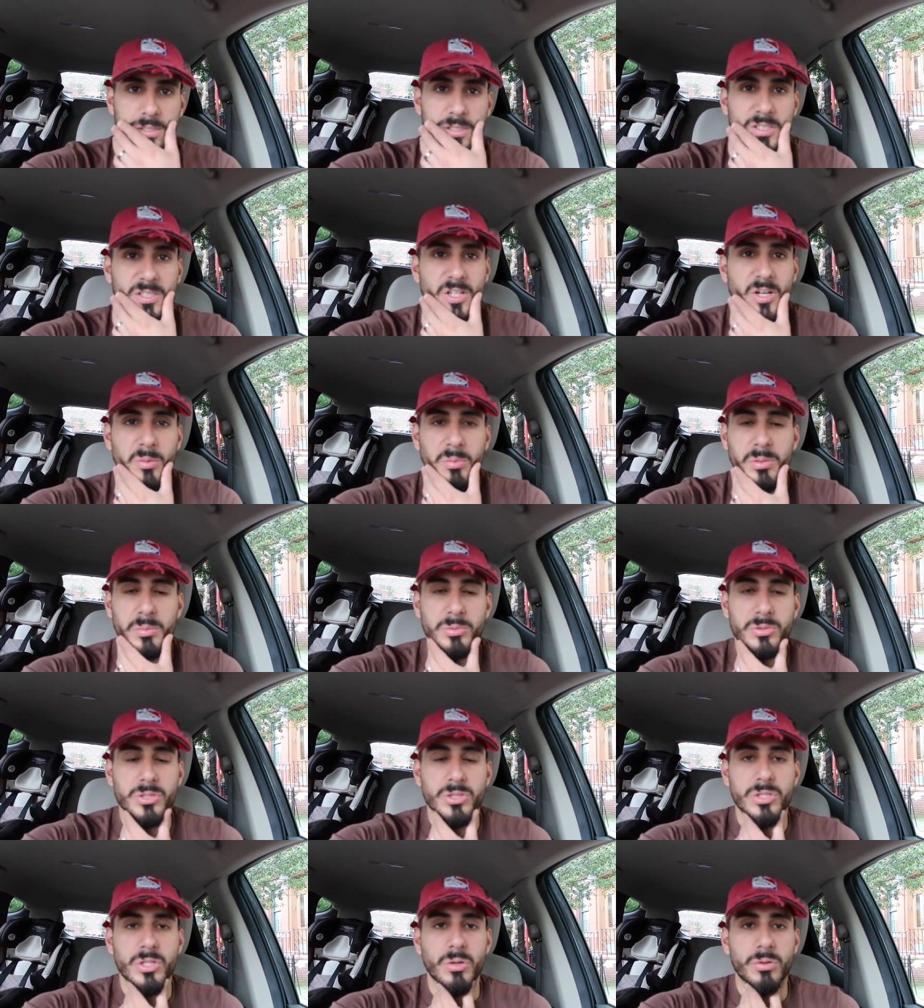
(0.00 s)
You know, people
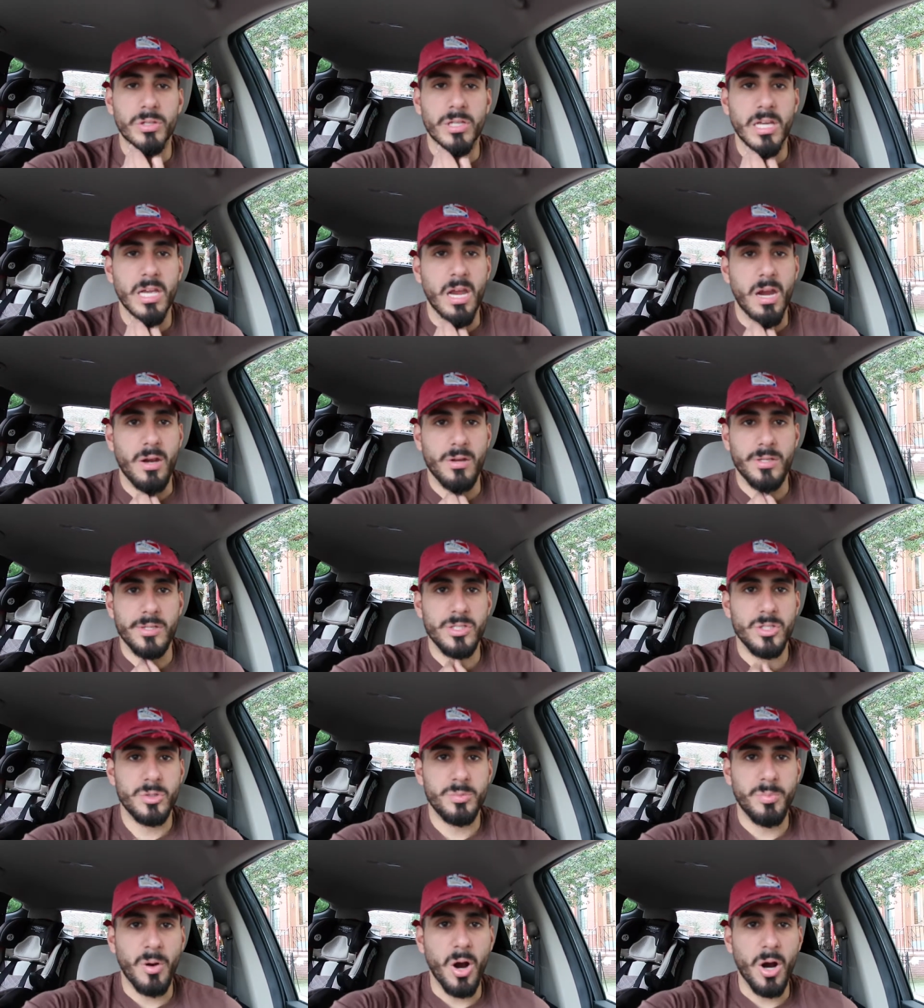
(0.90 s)
just don't care. They
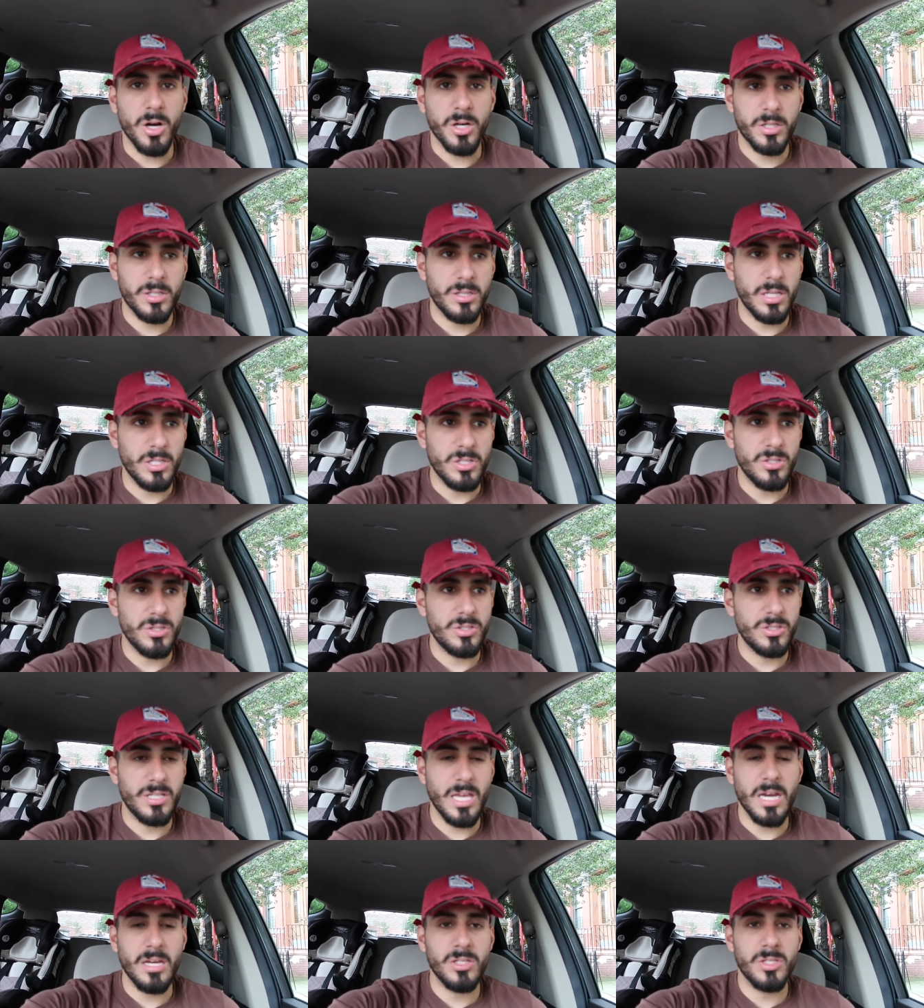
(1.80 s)
just park, they
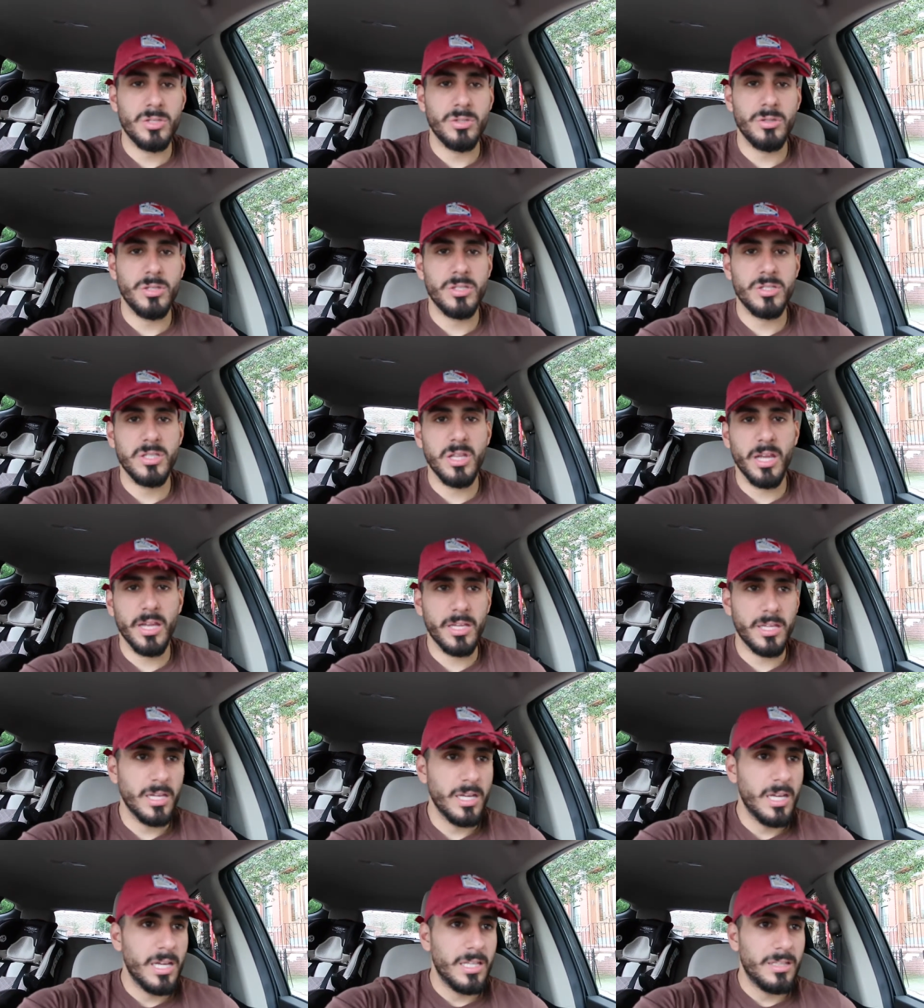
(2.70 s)
just get into this,
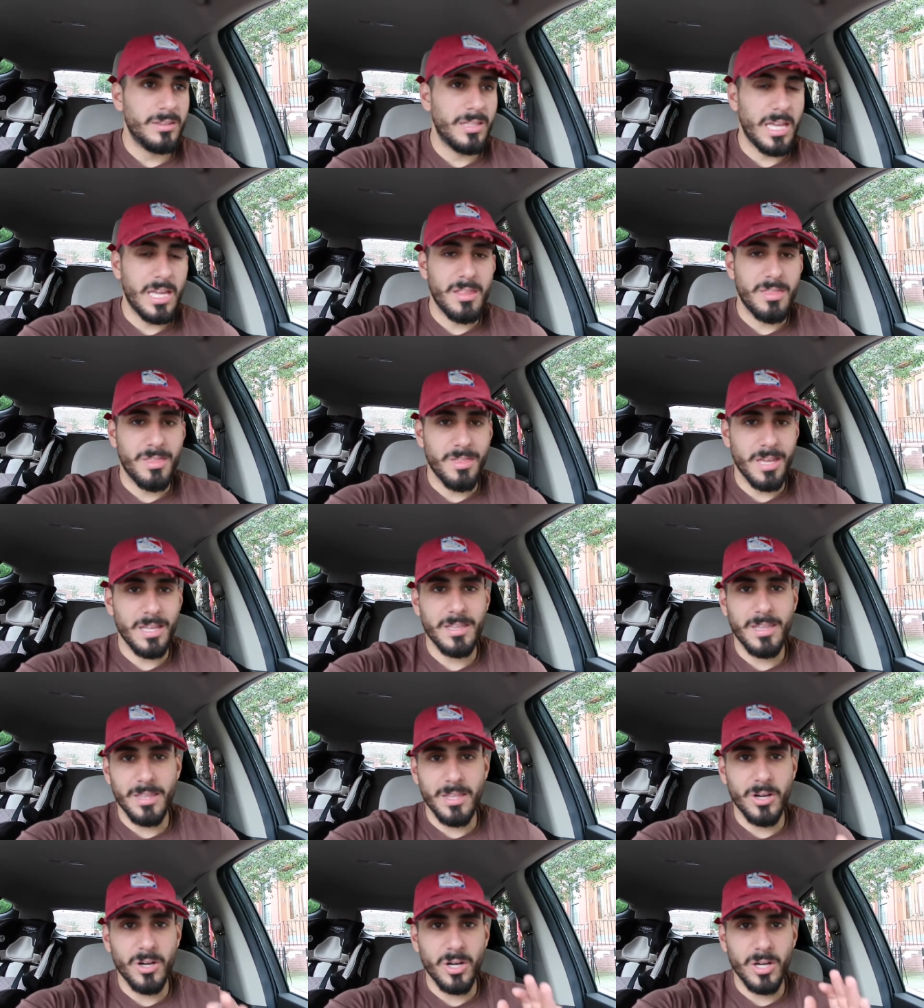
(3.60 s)
like, they think
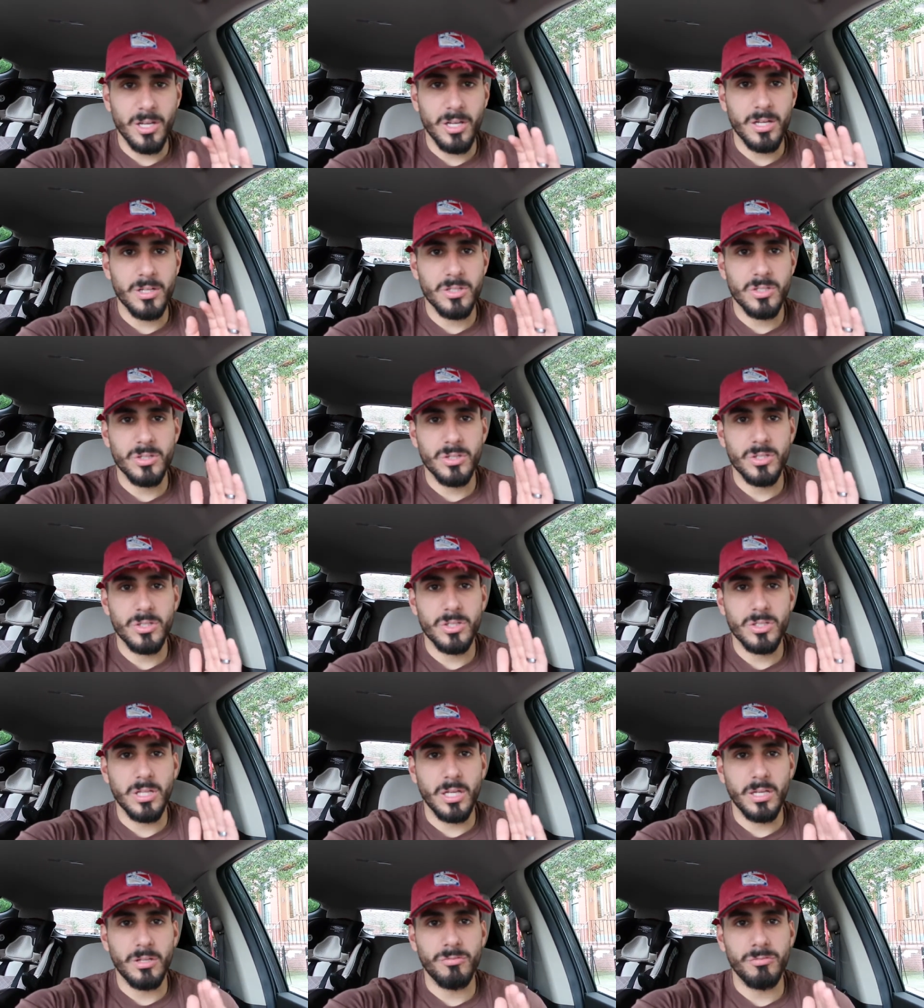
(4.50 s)
that they're gonna get into
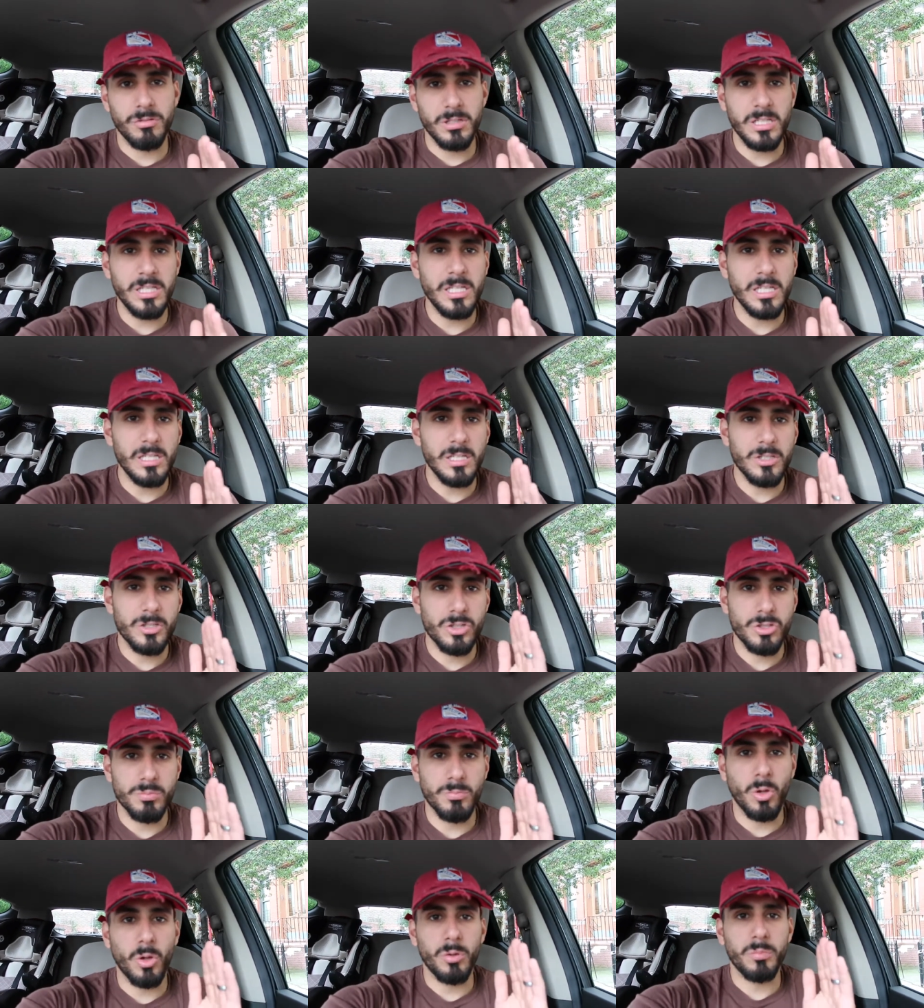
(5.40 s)
this, like, really
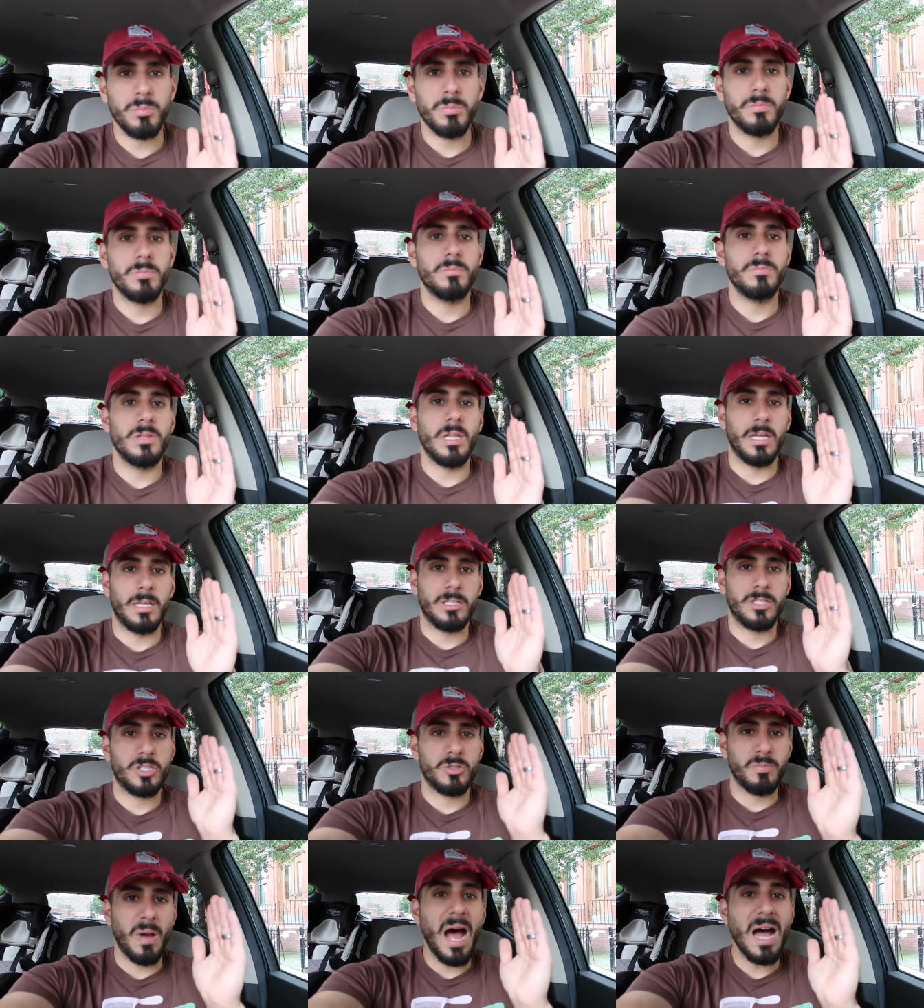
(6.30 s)
small, like,
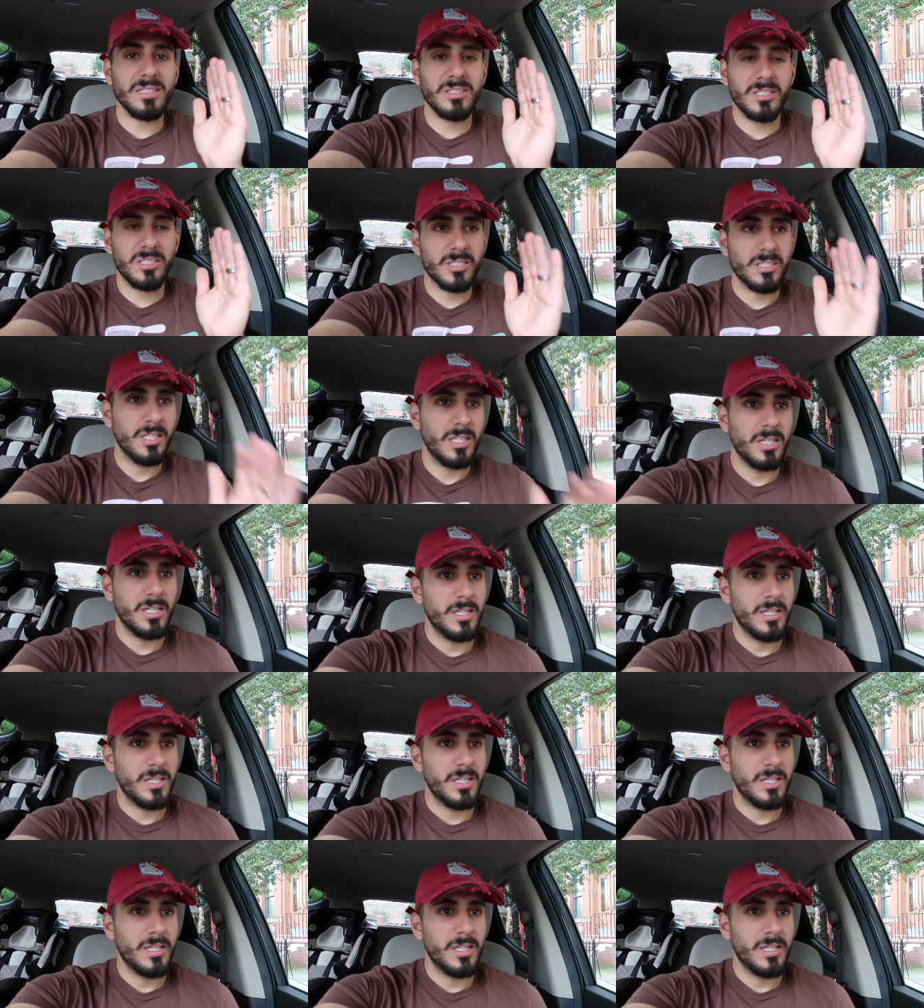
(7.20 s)
spots,